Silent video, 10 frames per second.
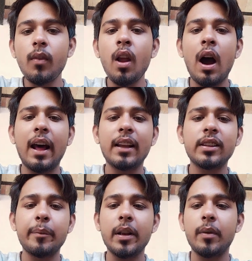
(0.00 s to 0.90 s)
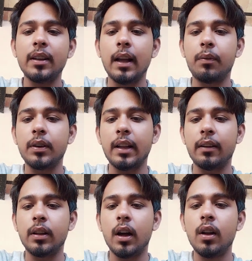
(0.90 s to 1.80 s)
RSI minimize effort
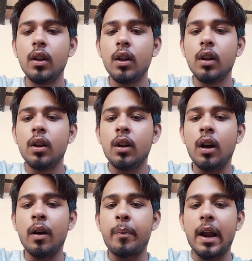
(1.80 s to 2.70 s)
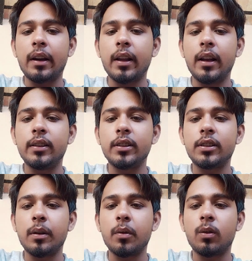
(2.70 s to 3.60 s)
have the practically
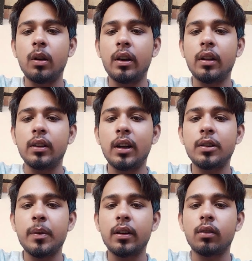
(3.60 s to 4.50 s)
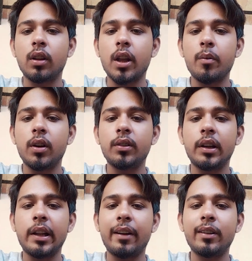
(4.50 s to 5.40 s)
system where the other aspects of the keyboard
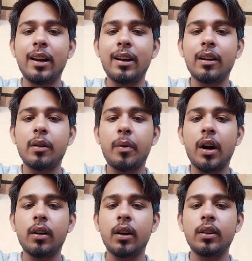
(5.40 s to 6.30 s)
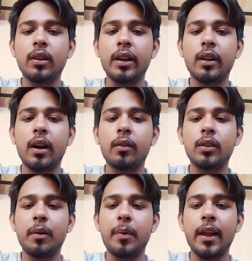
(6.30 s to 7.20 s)
design have the alter part a design
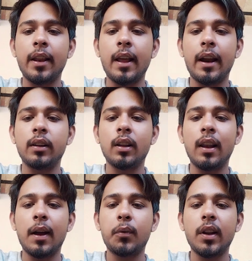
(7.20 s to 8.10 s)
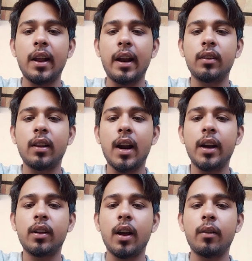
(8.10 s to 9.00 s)
curve. The plane and the left and the
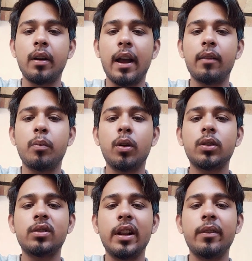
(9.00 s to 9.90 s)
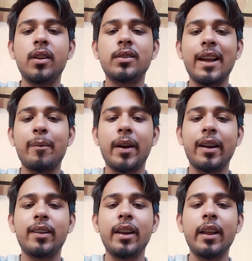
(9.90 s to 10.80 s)
right curve have both lived
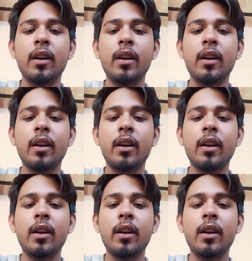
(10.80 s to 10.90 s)
separately.